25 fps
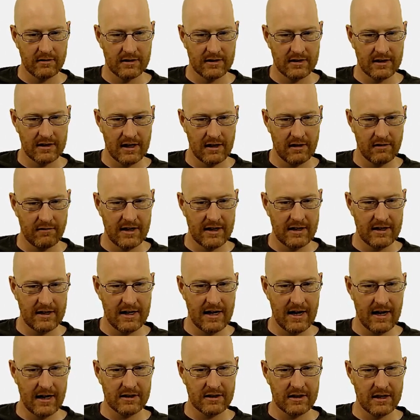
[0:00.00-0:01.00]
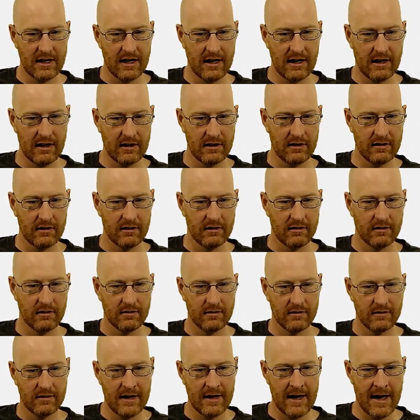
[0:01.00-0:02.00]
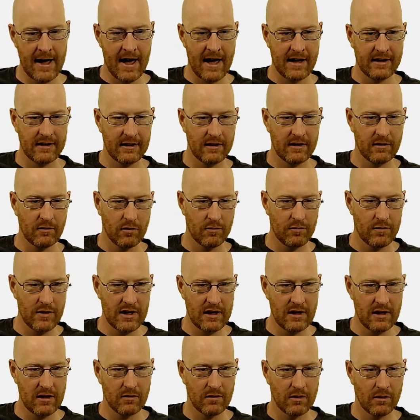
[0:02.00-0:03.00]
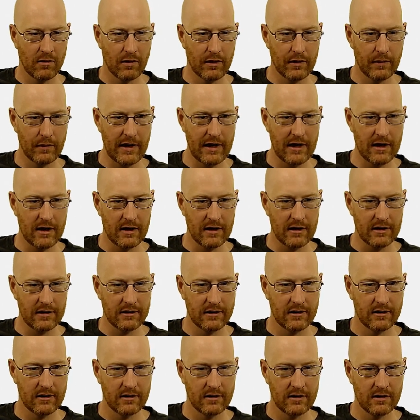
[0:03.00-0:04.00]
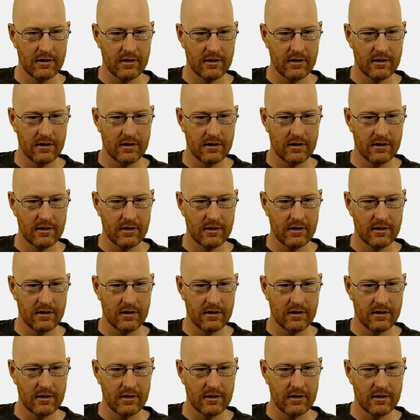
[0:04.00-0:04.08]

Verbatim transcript: instead of index and that, it will be, well, what are we on?